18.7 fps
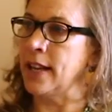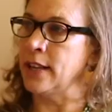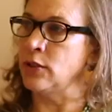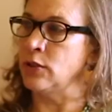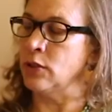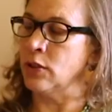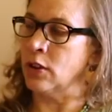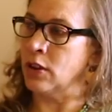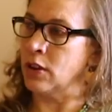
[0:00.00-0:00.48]
they're
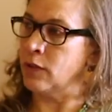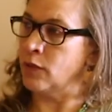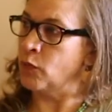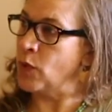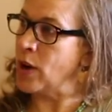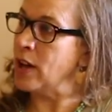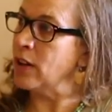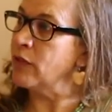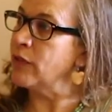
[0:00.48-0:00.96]
doing a lot of
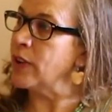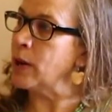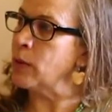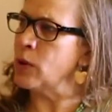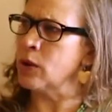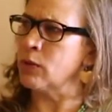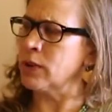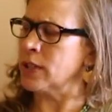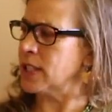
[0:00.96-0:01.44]
welfare
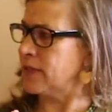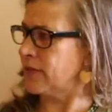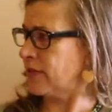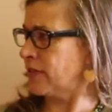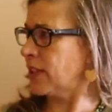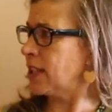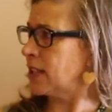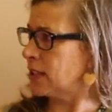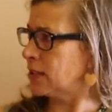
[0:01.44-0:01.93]
work,
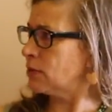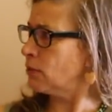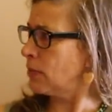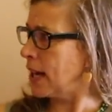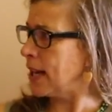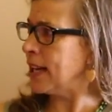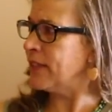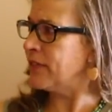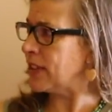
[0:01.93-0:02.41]
which is
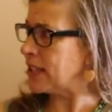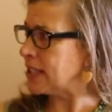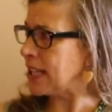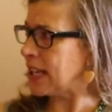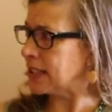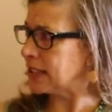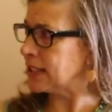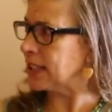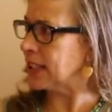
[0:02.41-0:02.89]
really
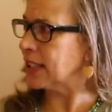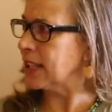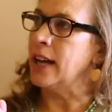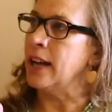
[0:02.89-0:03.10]
fantastic.